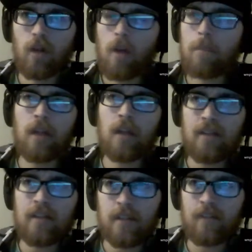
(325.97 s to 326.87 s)

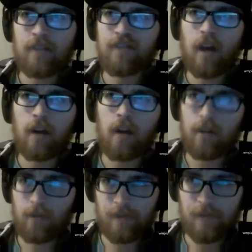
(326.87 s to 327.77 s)
millions, if not
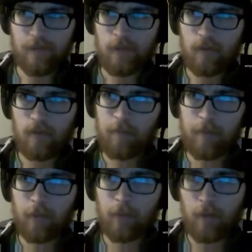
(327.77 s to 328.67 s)
hundreds of
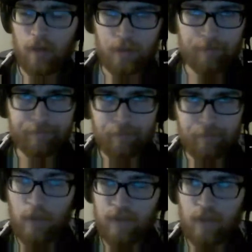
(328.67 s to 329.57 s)
people watching,
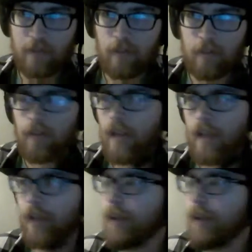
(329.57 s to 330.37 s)
most likely the latter.